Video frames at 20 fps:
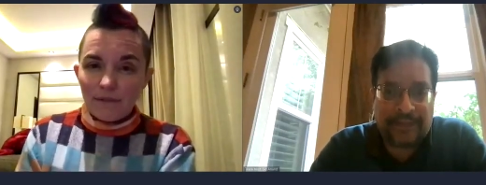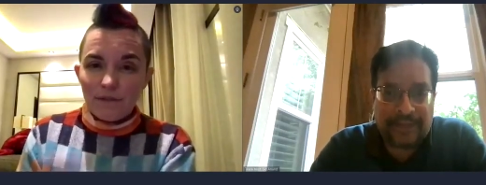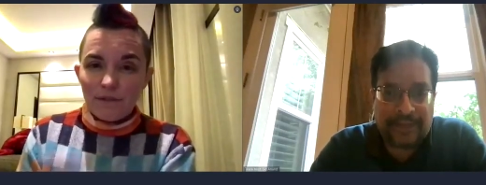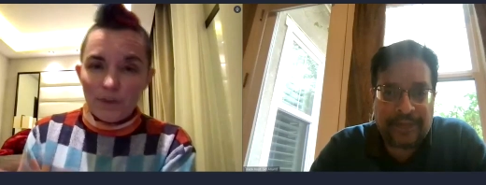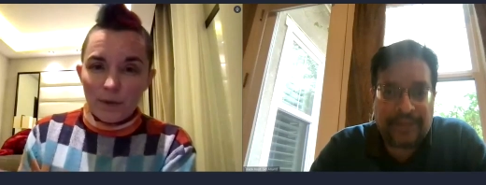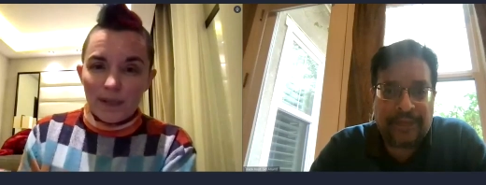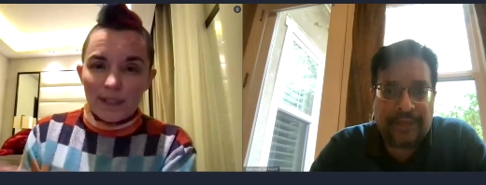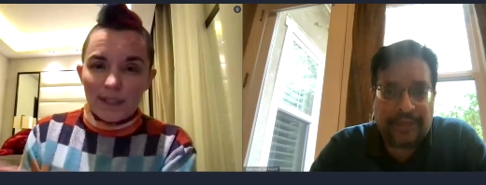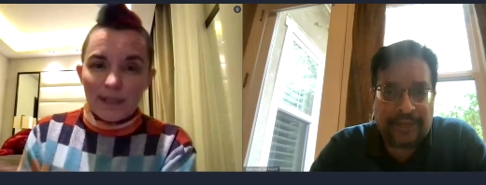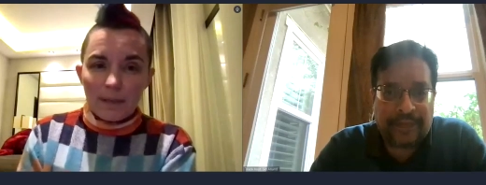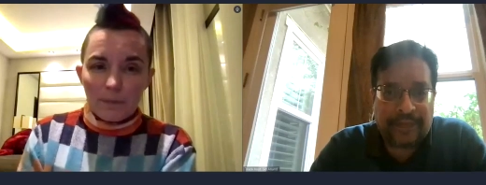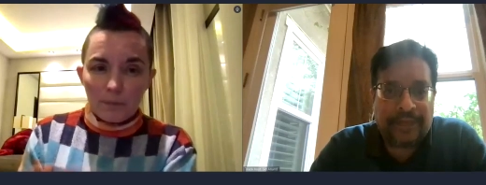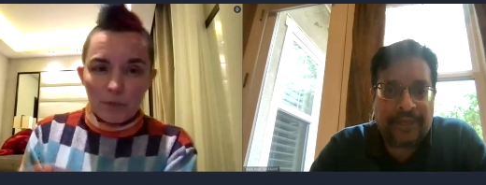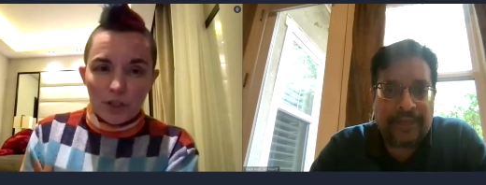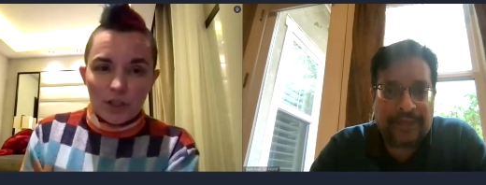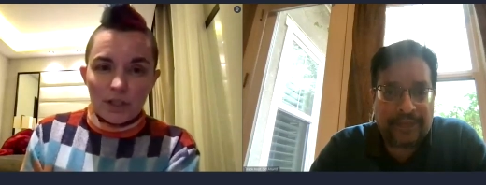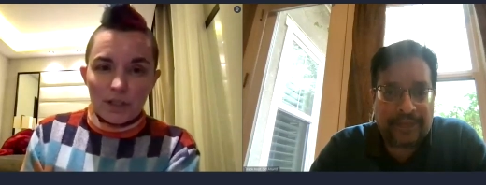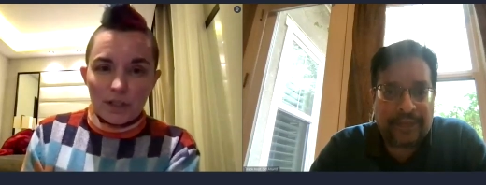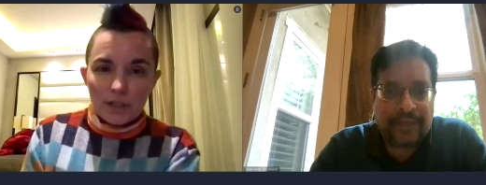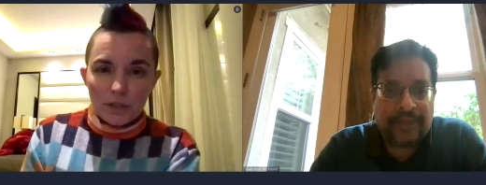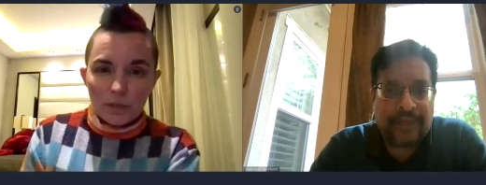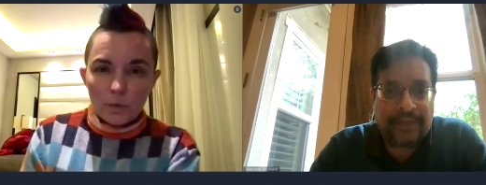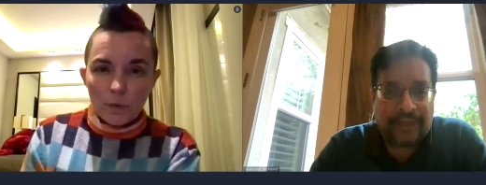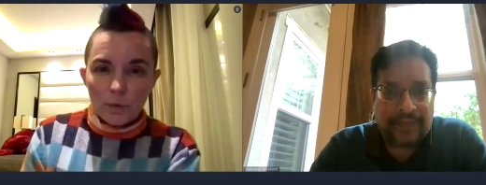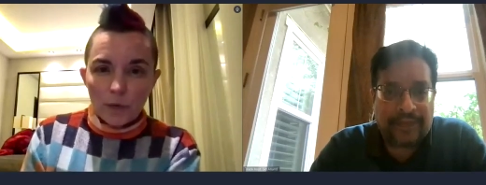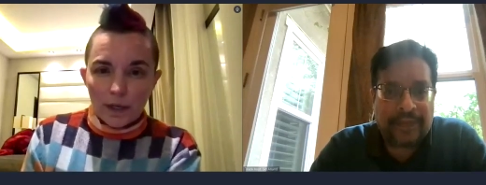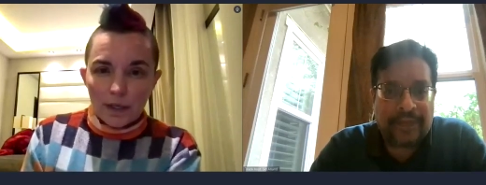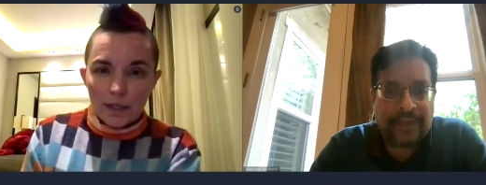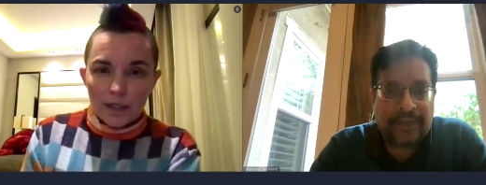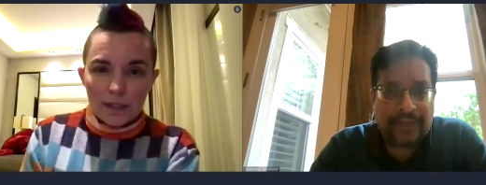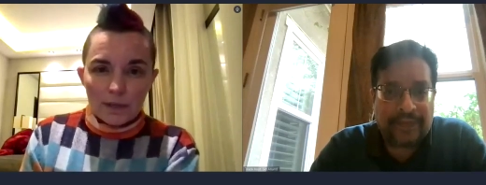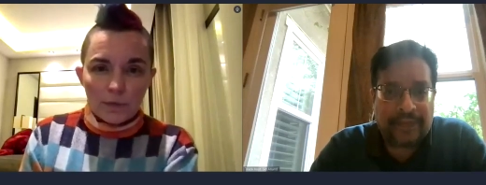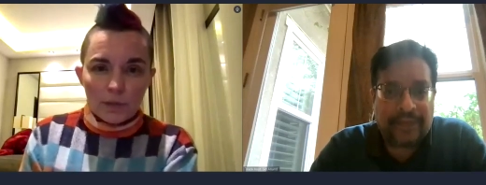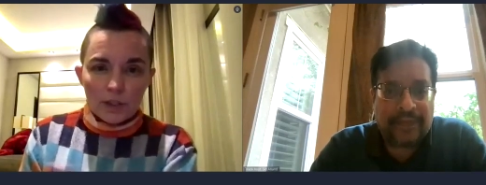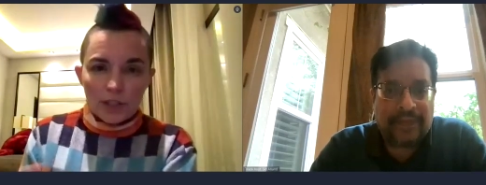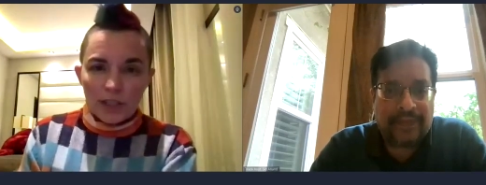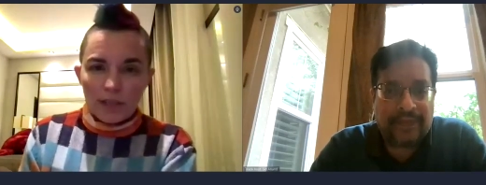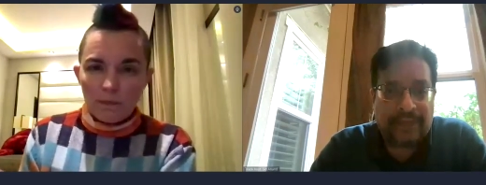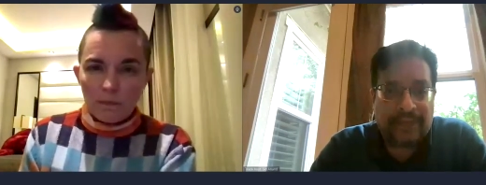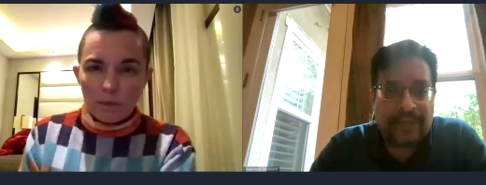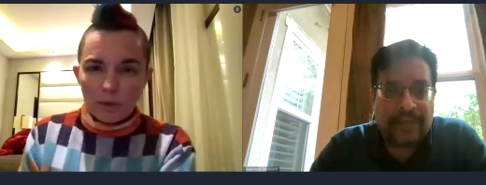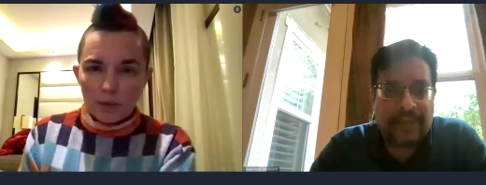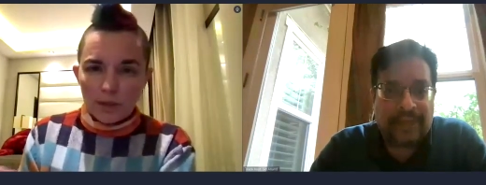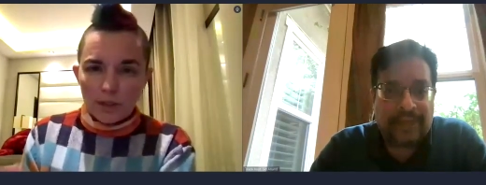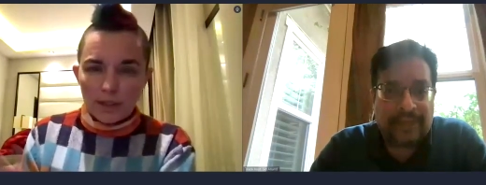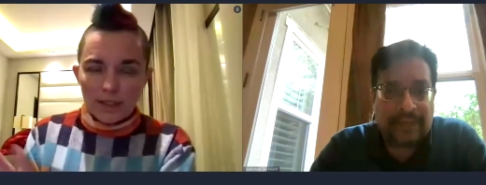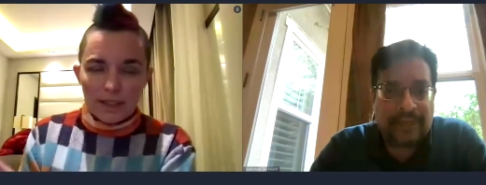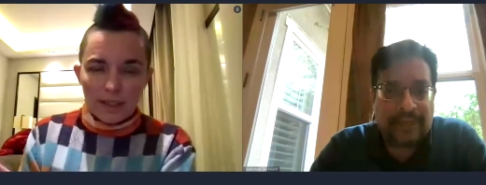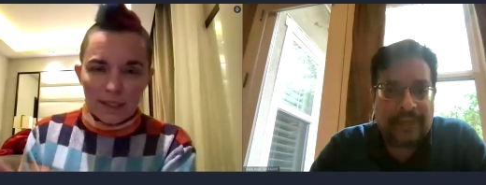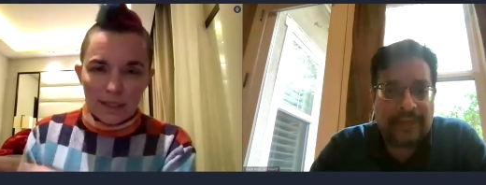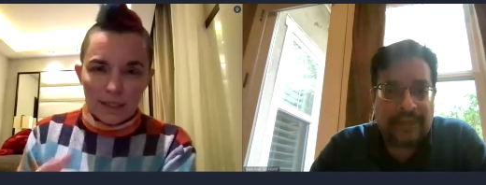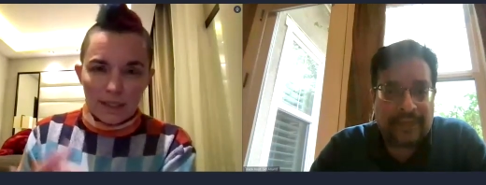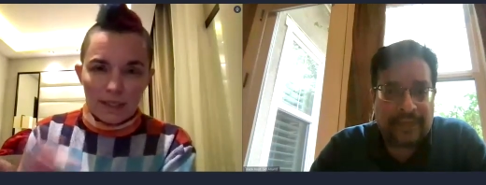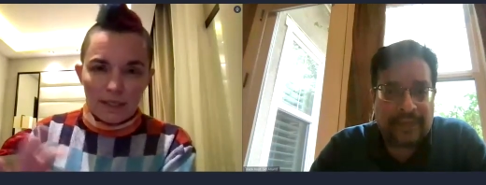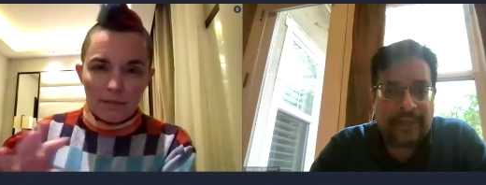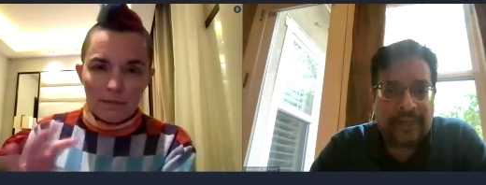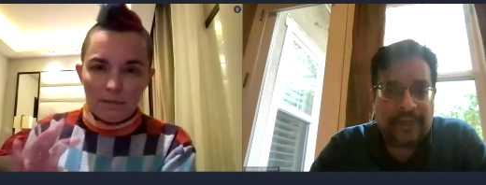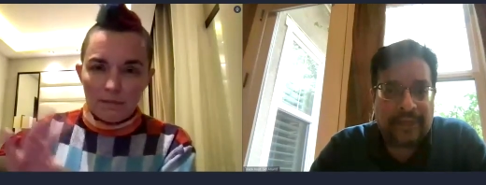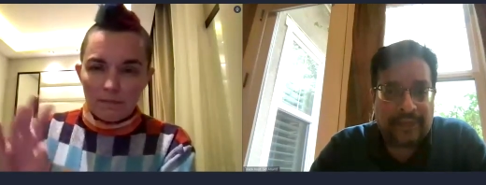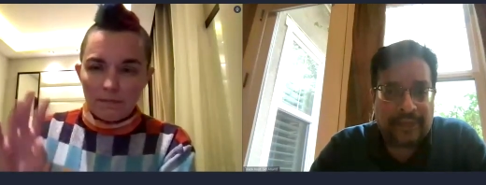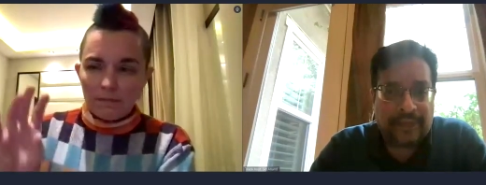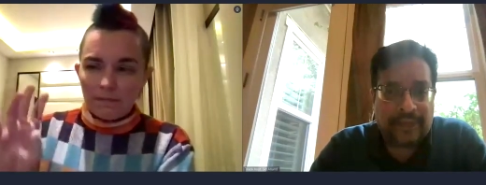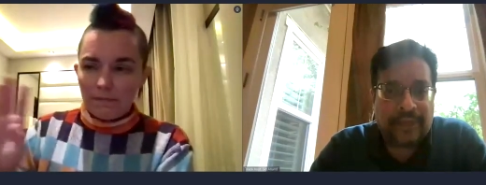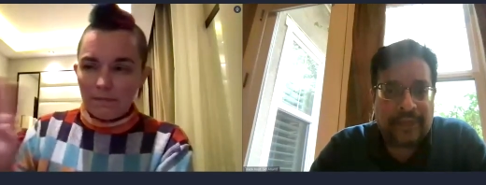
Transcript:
Speaker 1: we have a few exceptions where customers keep more than 60